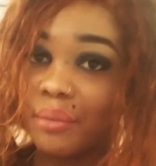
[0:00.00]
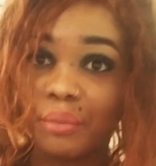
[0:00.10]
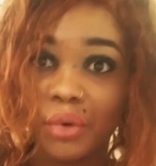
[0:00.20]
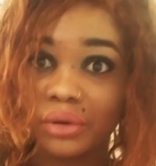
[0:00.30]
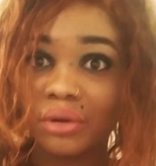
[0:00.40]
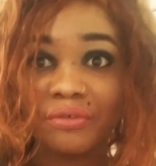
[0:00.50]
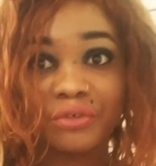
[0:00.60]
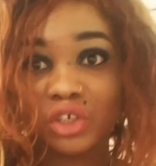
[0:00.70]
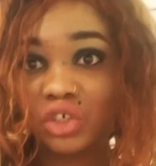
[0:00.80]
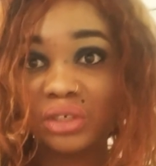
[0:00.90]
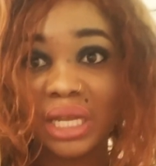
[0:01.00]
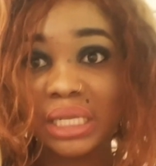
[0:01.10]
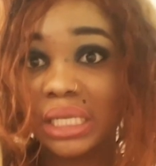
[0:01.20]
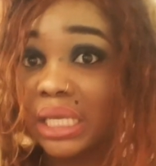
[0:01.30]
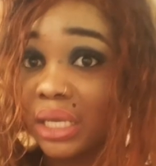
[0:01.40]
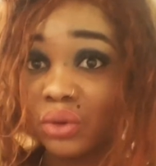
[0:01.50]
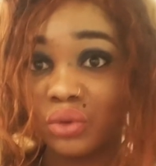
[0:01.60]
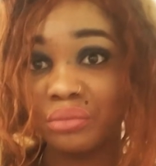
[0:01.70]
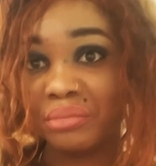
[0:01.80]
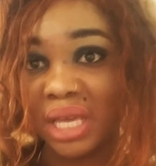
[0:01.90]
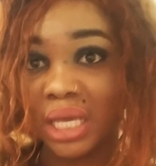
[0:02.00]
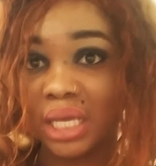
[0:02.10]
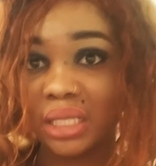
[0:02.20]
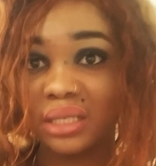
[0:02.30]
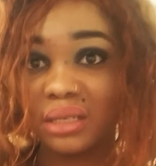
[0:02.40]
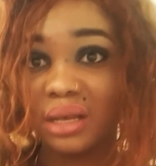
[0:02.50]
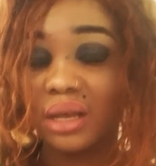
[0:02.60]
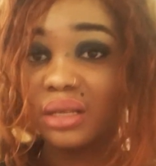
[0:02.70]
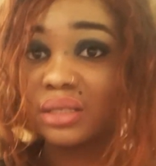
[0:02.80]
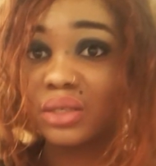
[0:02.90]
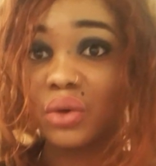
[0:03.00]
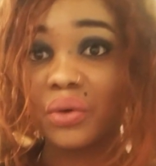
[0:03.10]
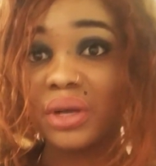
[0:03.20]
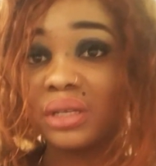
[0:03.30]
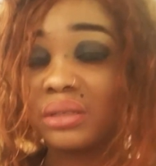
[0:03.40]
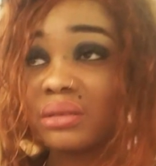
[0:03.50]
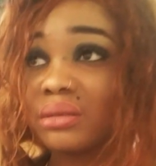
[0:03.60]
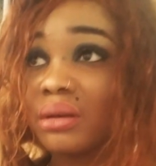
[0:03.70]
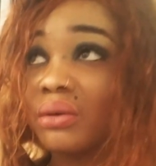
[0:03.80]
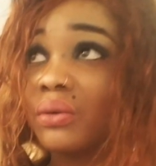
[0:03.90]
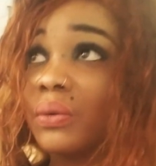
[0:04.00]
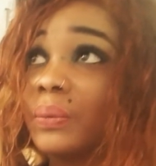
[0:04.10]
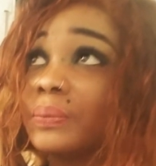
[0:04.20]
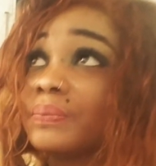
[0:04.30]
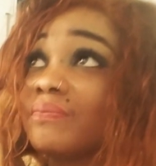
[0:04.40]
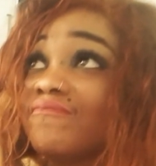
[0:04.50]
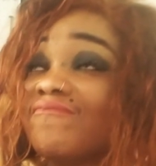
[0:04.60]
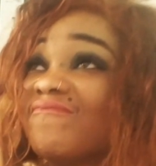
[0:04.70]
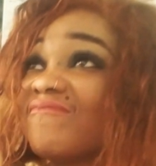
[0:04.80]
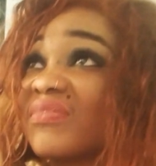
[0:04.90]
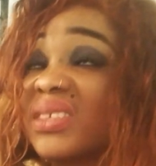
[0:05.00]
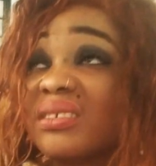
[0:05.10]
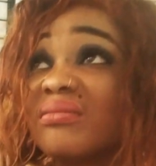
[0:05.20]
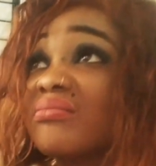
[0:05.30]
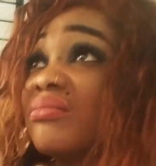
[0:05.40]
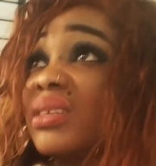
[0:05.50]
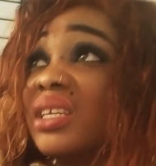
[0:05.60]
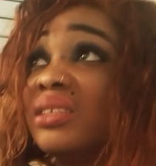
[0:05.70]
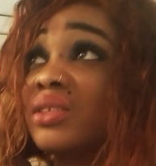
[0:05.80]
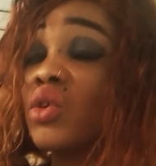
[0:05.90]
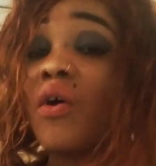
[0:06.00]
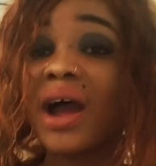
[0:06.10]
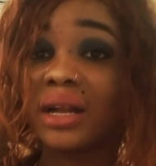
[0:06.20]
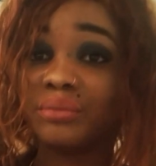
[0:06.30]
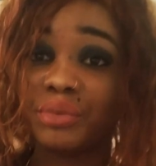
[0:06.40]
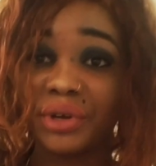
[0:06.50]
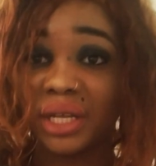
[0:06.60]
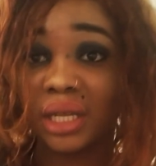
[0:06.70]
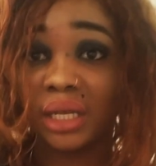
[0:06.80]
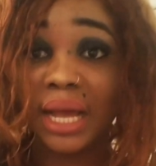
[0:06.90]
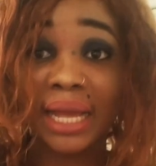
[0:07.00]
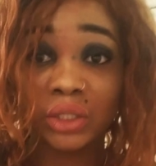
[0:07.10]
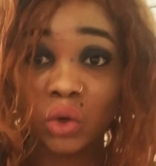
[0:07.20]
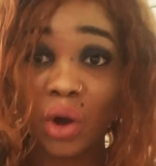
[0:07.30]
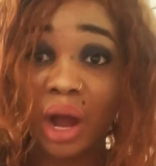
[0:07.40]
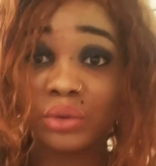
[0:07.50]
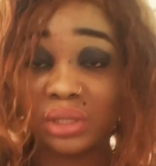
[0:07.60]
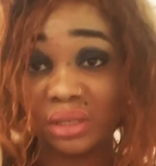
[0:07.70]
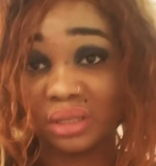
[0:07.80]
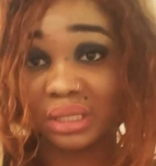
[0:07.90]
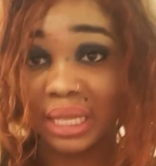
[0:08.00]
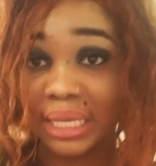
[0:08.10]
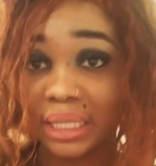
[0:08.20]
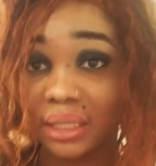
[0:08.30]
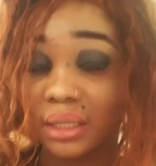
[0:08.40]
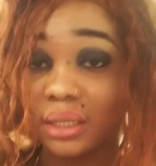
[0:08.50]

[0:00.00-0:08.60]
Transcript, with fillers: But unfortunately, he couldn't make it. So it's so it's so heartbreaking. I know how it is like.